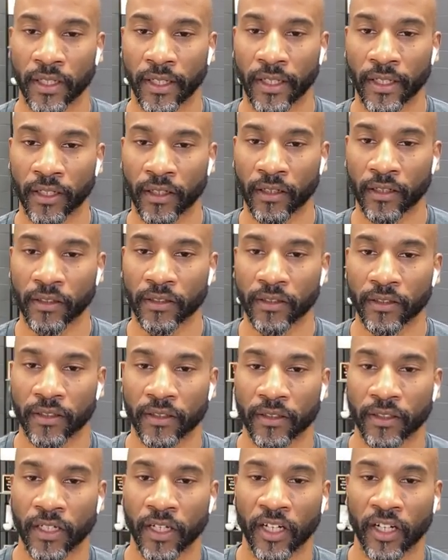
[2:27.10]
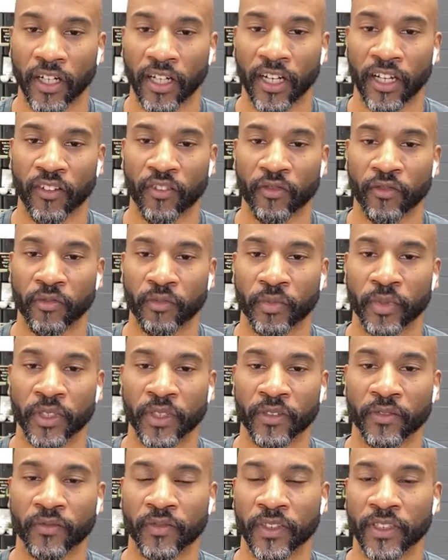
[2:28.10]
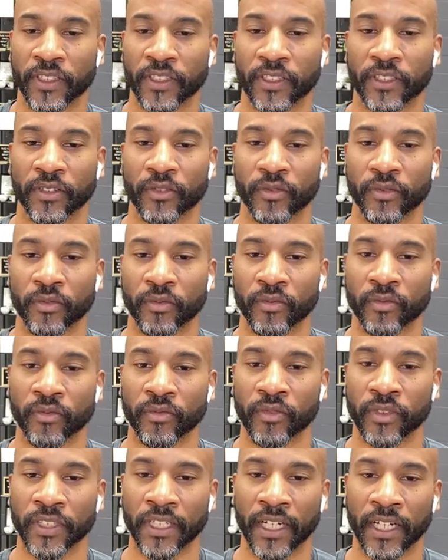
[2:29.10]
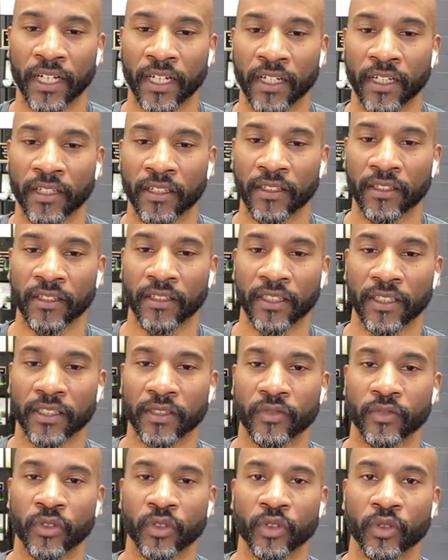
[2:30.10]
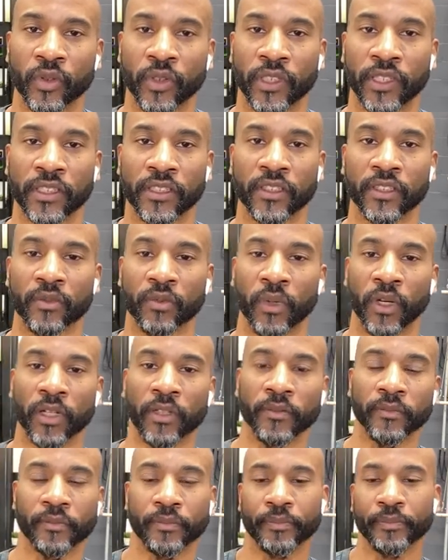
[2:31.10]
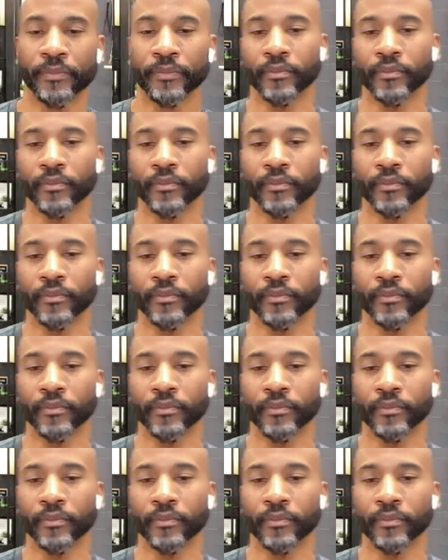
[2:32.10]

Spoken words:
air. FP Fitness Real, thanks for joining us as well.